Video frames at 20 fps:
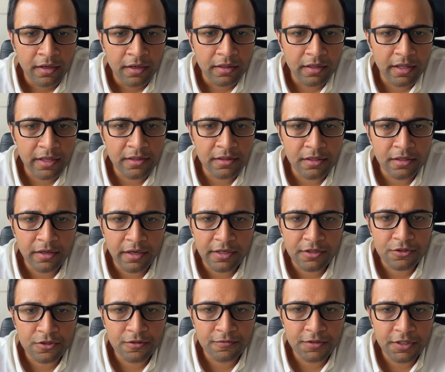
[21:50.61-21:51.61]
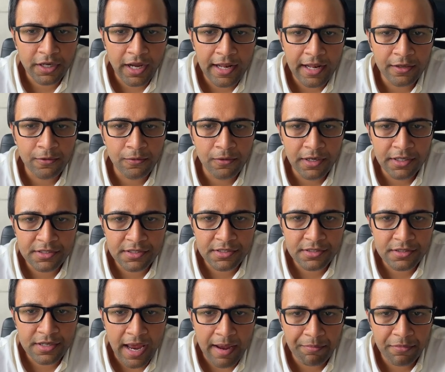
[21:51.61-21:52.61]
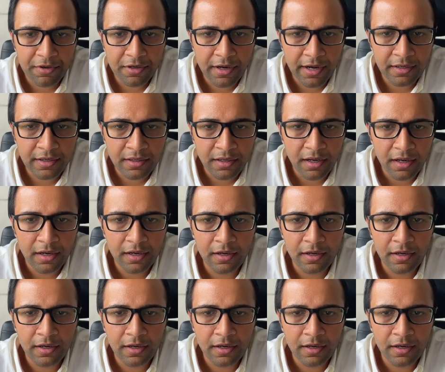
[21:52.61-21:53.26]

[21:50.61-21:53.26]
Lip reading: then the rest of the calculations happen, and